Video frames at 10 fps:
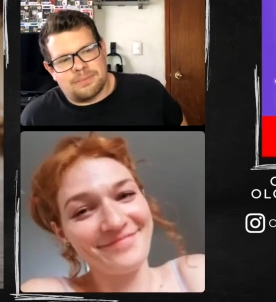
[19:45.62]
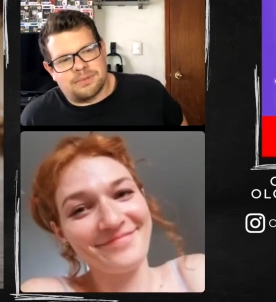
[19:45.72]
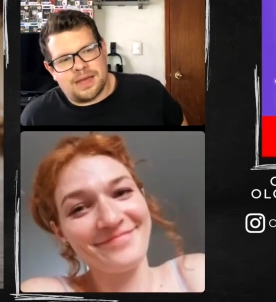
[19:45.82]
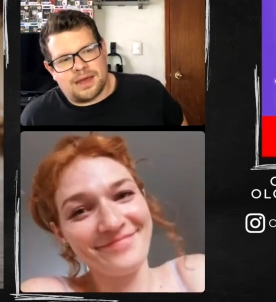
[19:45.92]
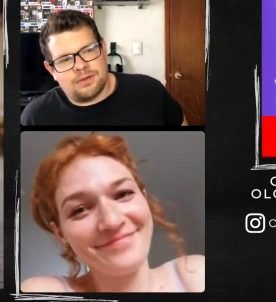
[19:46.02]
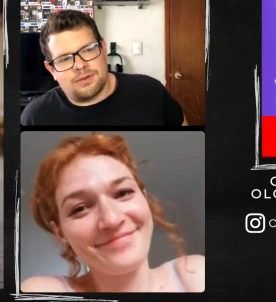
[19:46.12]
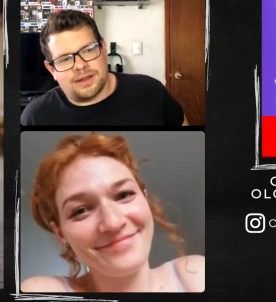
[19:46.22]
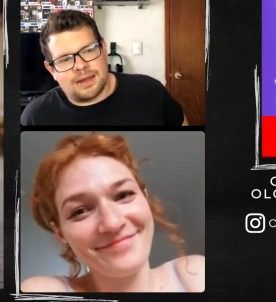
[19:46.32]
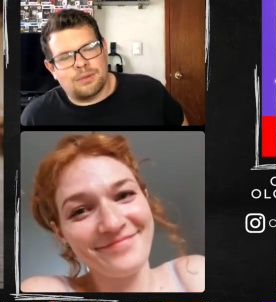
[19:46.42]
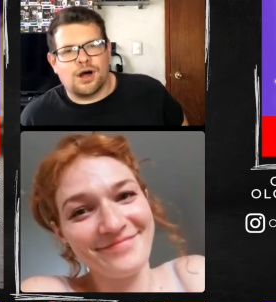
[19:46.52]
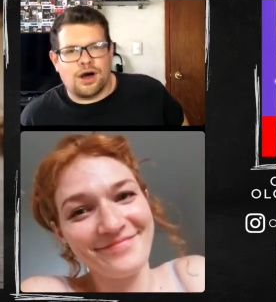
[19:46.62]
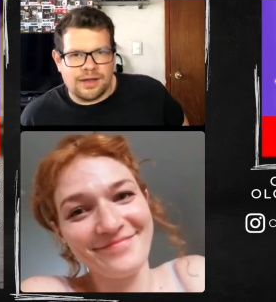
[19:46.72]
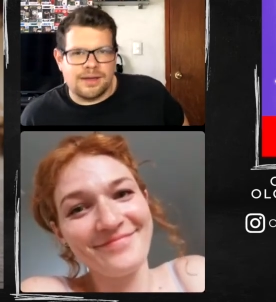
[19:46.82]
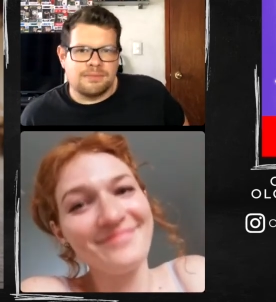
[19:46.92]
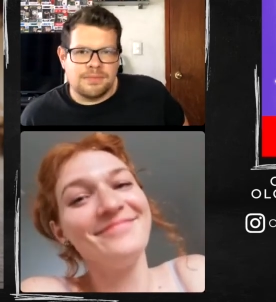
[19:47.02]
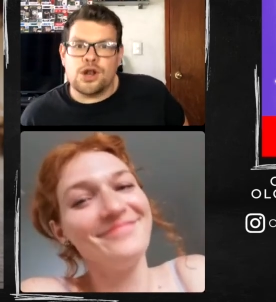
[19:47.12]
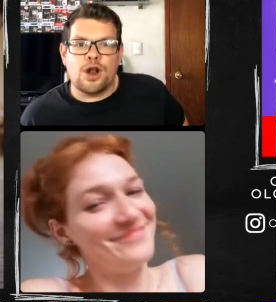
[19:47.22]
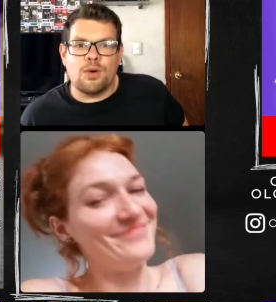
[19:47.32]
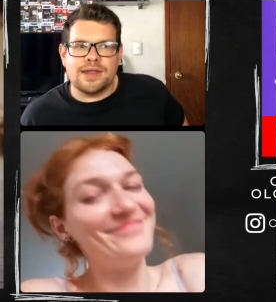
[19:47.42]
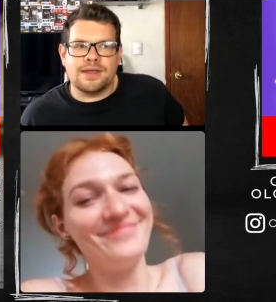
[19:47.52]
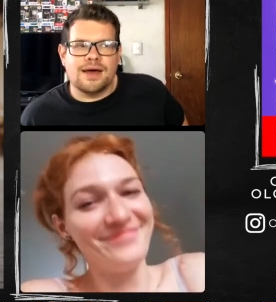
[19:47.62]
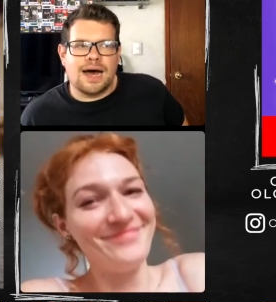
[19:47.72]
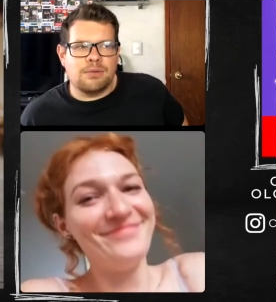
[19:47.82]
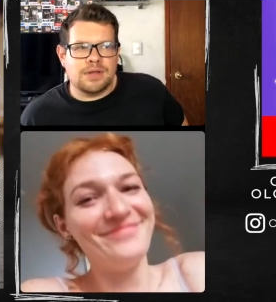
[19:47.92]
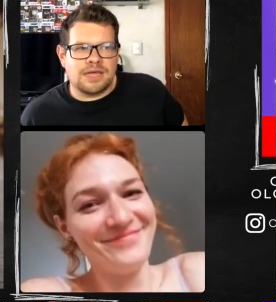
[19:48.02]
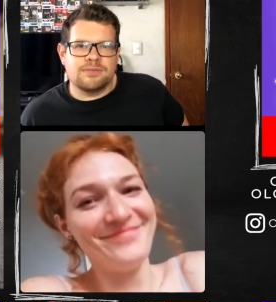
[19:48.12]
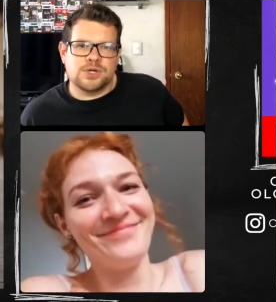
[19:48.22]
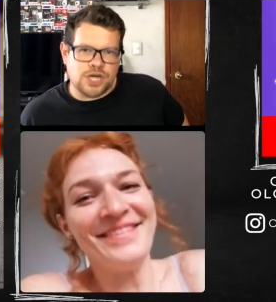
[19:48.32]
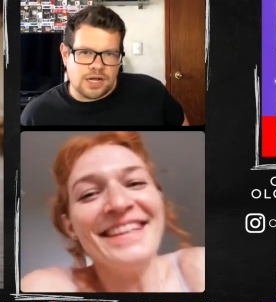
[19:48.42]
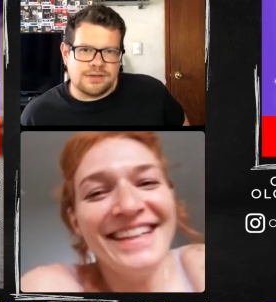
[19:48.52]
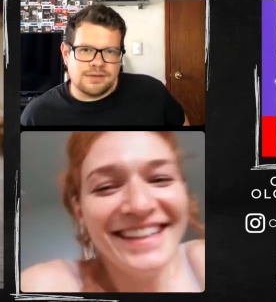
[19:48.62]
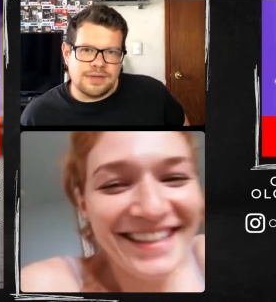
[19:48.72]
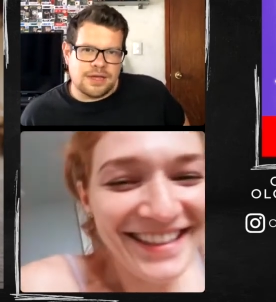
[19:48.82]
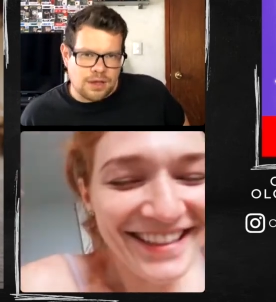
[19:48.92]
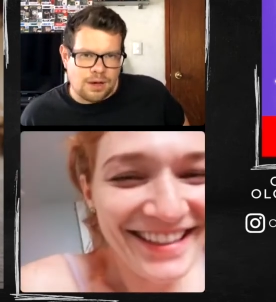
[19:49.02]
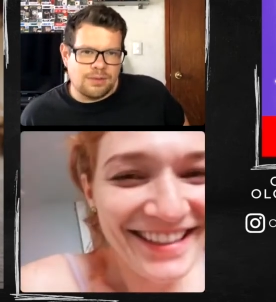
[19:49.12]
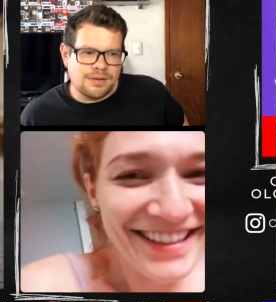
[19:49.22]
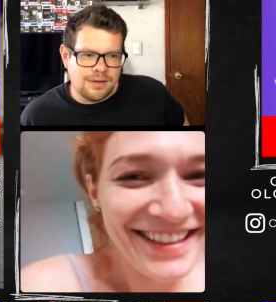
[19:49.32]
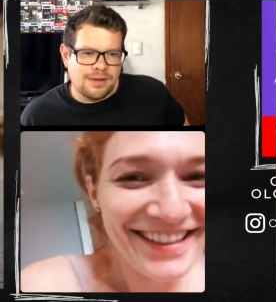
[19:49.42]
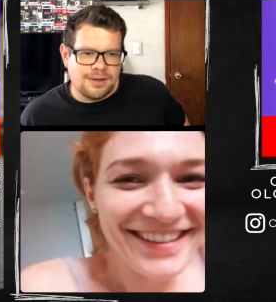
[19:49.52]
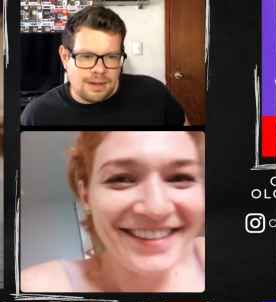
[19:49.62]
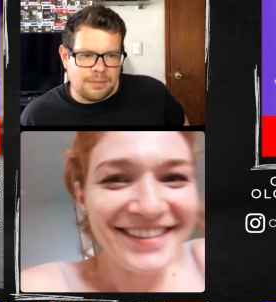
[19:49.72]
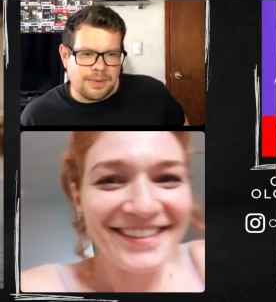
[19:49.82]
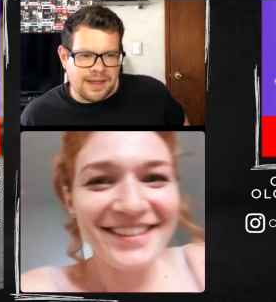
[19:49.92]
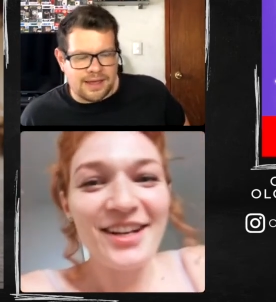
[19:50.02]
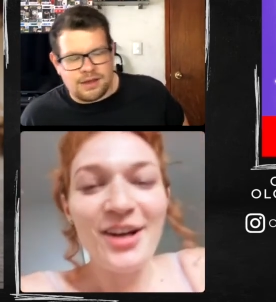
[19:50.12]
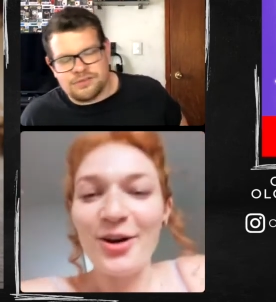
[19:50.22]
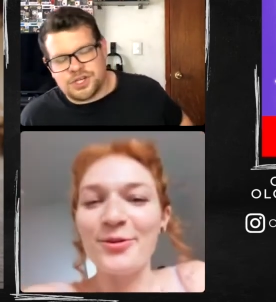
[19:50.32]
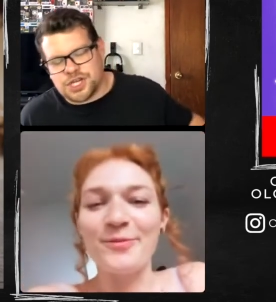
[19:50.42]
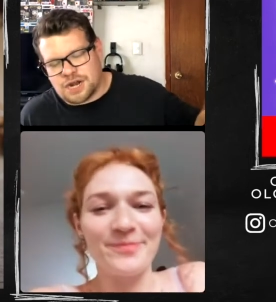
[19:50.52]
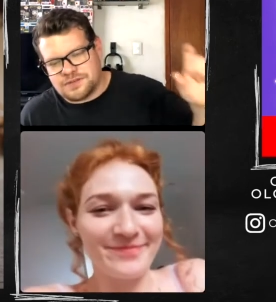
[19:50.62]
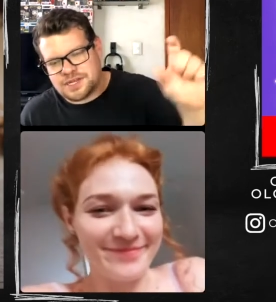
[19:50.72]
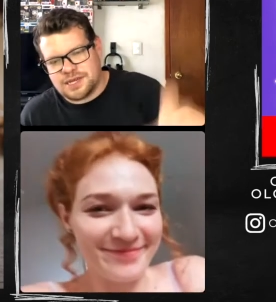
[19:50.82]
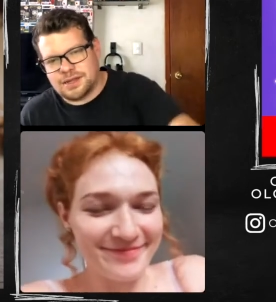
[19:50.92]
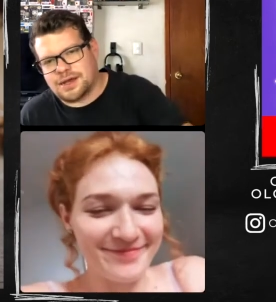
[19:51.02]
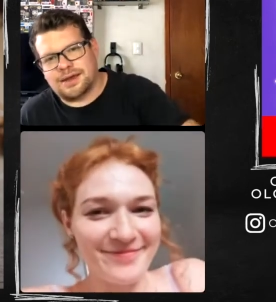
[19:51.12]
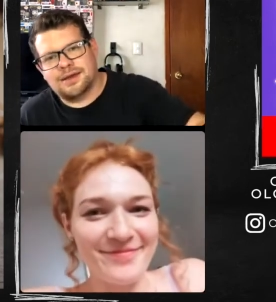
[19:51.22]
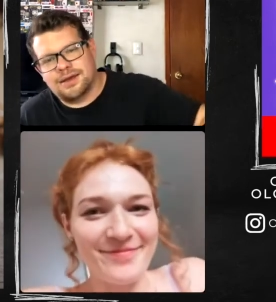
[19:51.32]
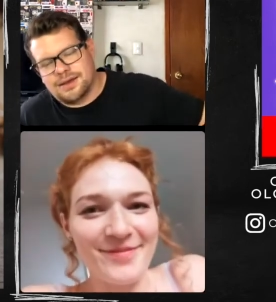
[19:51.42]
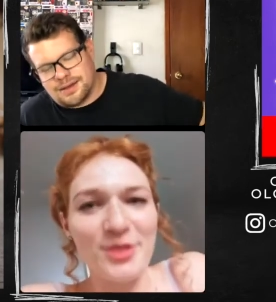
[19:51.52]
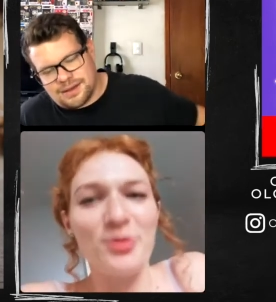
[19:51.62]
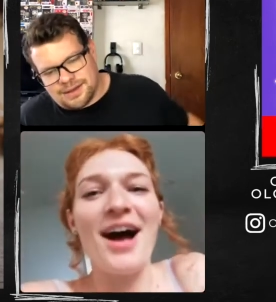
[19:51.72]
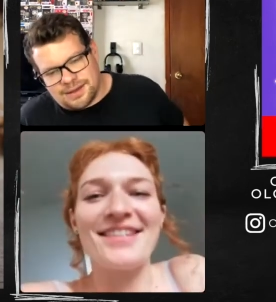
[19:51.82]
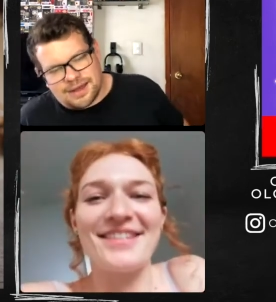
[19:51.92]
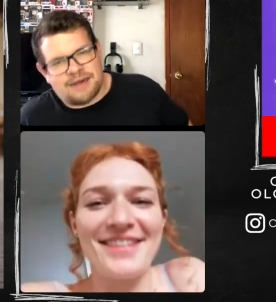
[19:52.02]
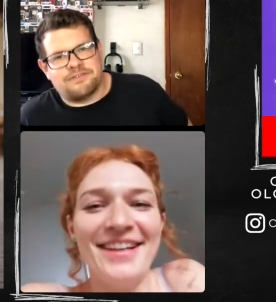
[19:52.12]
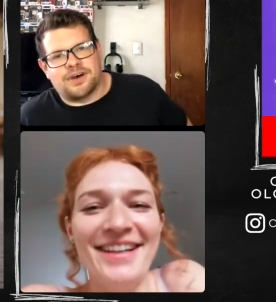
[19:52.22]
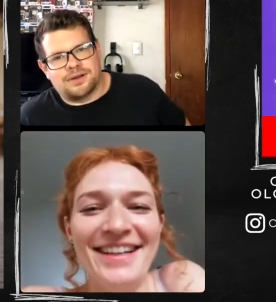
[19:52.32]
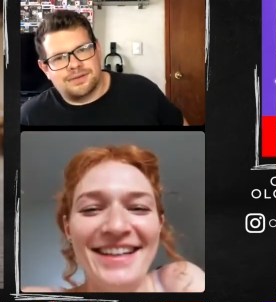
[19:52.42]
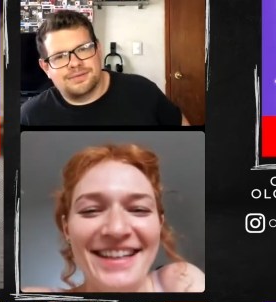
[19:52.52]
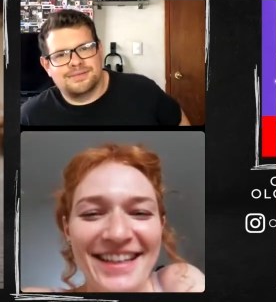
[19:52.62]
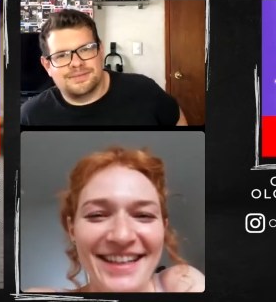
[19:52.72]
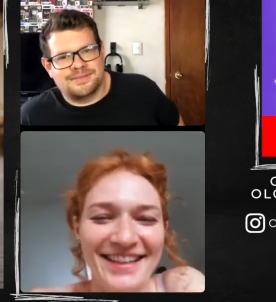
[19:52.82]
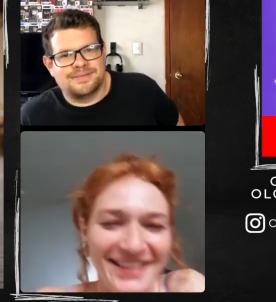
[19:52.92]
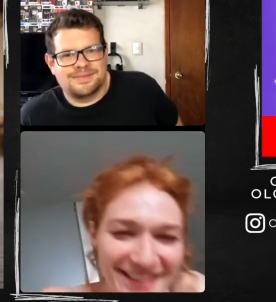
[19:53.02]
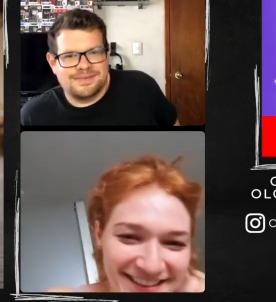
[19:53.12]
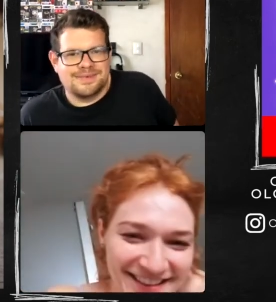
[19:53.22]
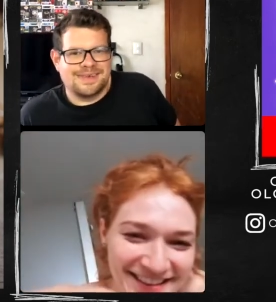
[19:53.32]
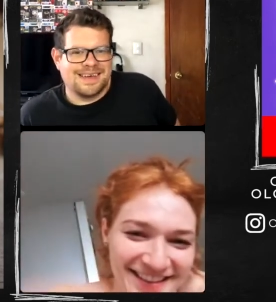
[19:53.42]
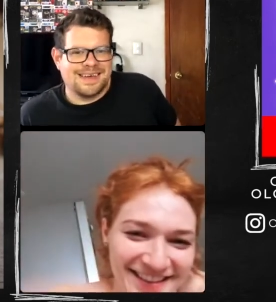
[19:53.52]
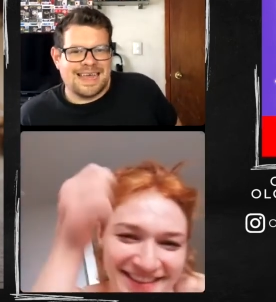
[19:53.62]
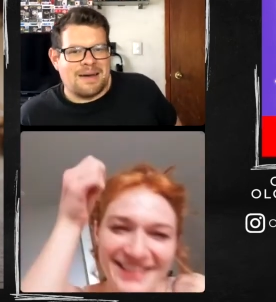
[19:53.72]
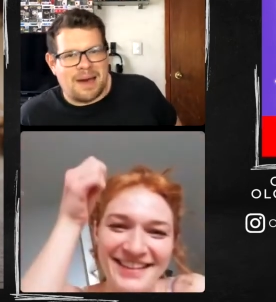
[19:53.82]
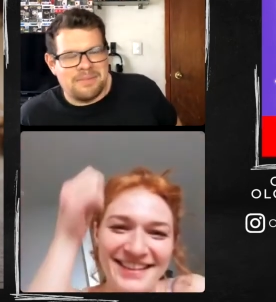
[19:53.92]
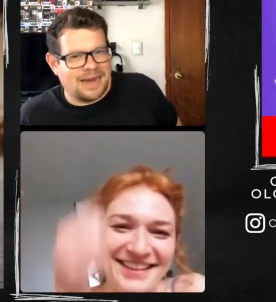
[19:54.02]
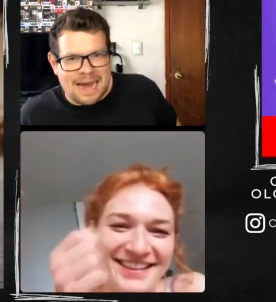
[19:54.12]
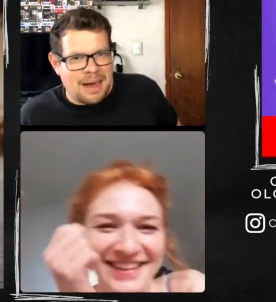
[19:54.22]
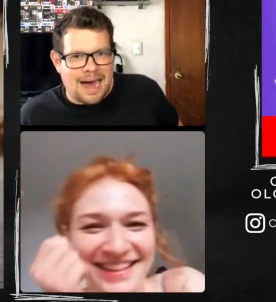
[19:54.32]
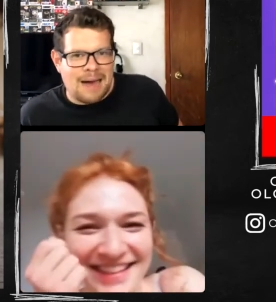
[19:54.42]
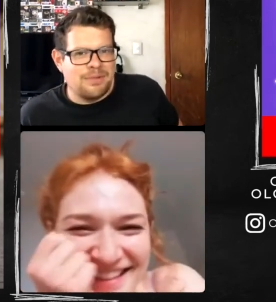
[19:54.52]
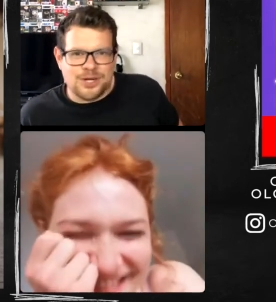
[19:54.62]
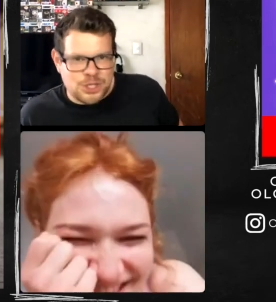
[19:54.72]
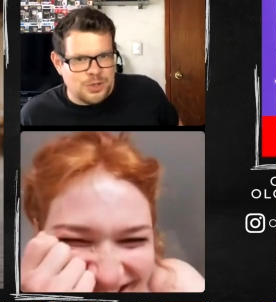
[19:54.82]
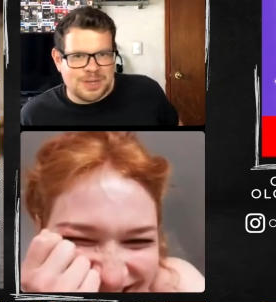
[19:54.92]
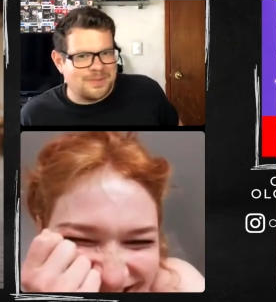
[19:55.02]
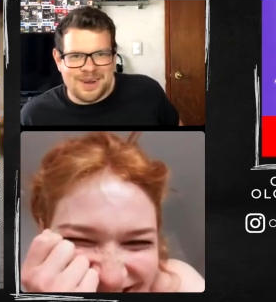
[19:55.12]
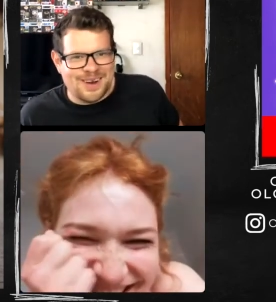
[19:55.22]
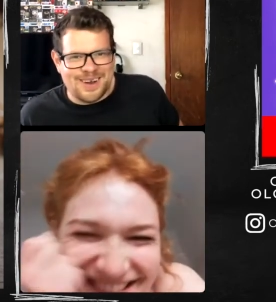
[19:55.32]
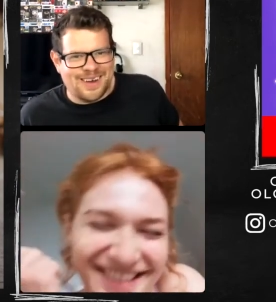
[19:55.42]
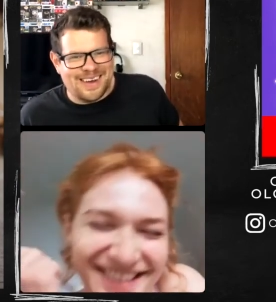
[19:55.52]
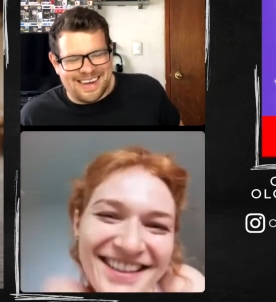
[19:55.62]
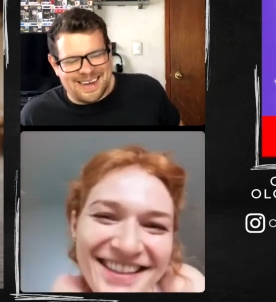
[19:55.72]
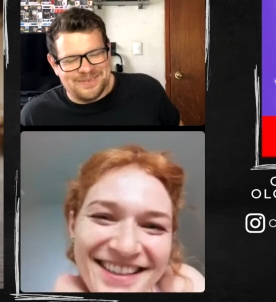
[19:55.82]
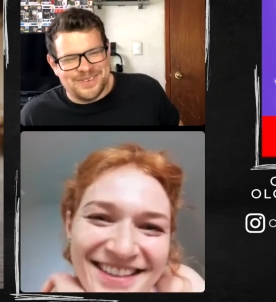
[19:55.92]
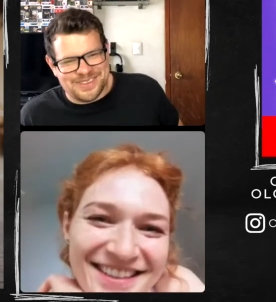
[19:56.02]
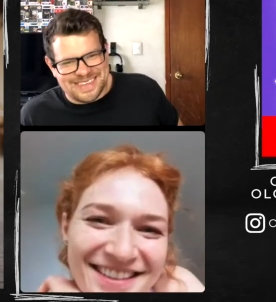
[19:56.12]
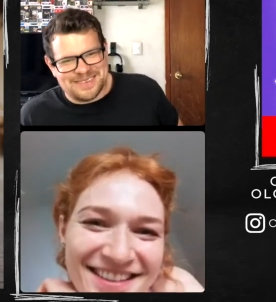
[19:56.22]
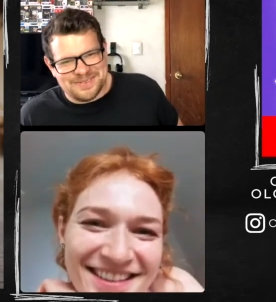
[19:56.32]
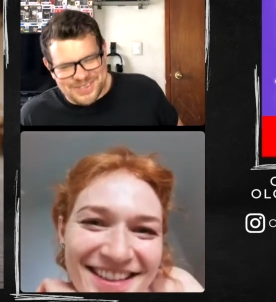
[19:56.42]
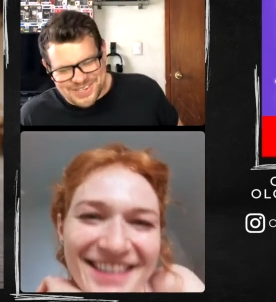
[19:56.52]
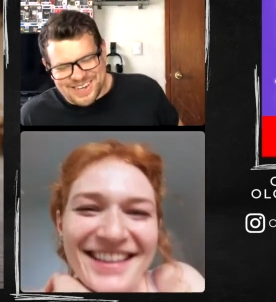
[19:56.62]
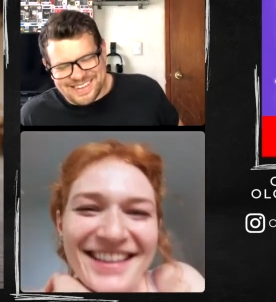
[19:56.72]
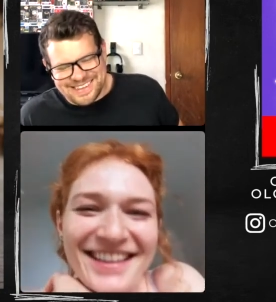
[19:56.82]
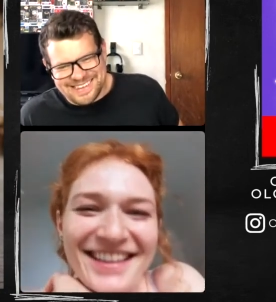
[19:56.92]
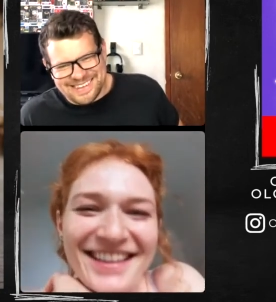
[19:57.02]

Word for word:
Speaker 1: stop him. Yeah, you're right. I will hug him. No, no, no, wait. I will give him a shot. There you go. I'll be like, here's a shot, oh. tequila. To us. Yeah, I mean, I, I would shoot him. No, no, no. I'll just give him a shot.